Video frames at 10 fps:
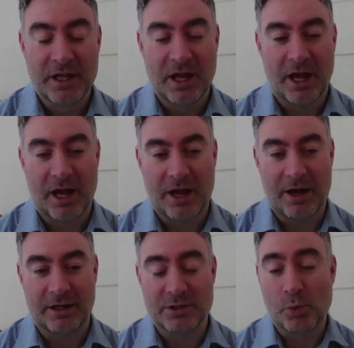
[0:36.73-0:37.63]

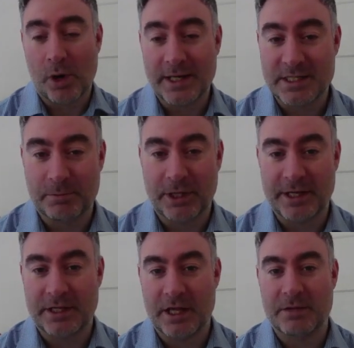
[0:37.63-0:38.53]
and it's white to play
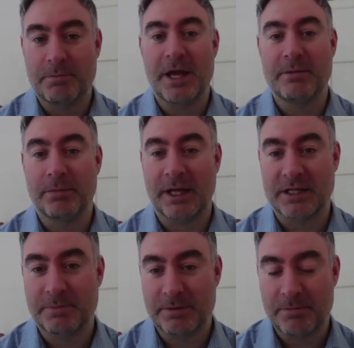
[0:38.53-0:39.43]
and pin black's
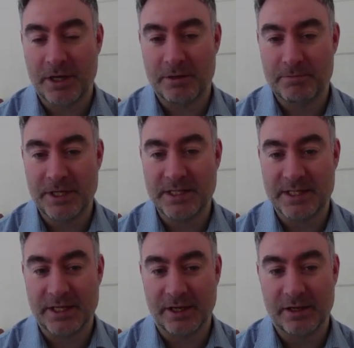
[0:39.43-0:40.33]
piece
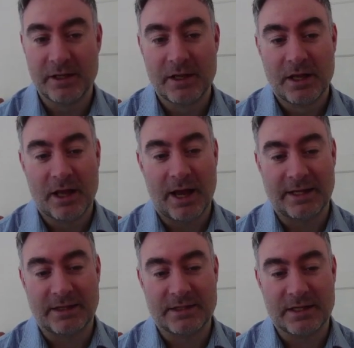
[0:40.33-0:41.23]
here.
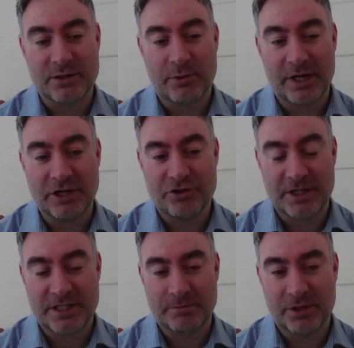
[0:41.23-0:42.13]
And it's quite
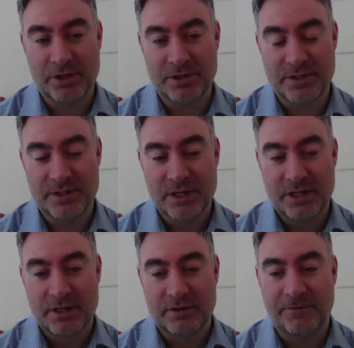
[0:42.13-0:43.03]
interesting because
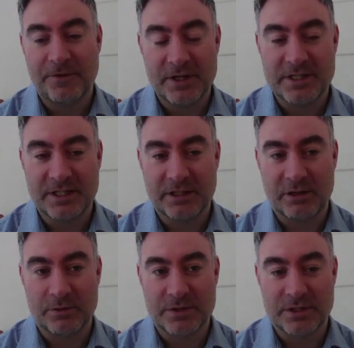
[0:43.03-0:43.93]
the first thing that I
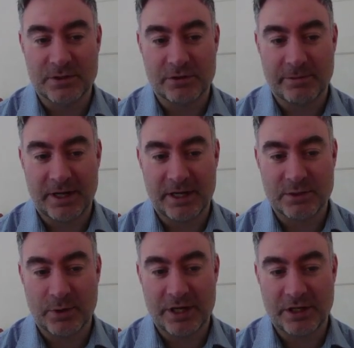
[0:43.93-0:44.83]
want to talk about is
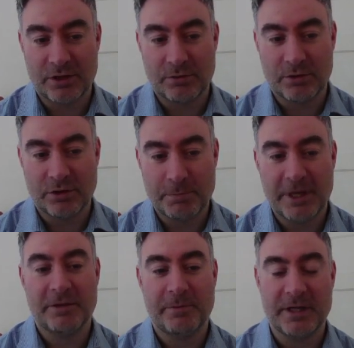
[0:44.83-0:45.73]
where you pin
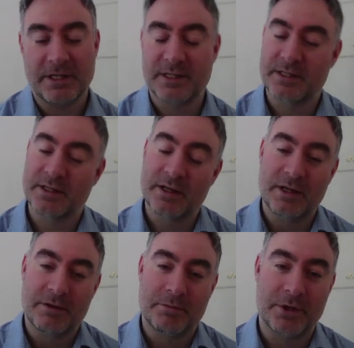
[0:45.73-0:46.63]
a piece,
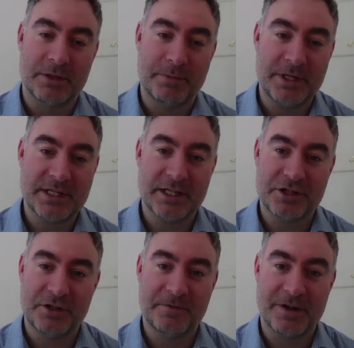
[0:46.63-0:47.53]
but the piece can
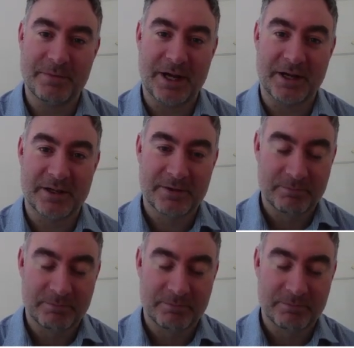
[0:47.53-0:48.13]
actually fight back.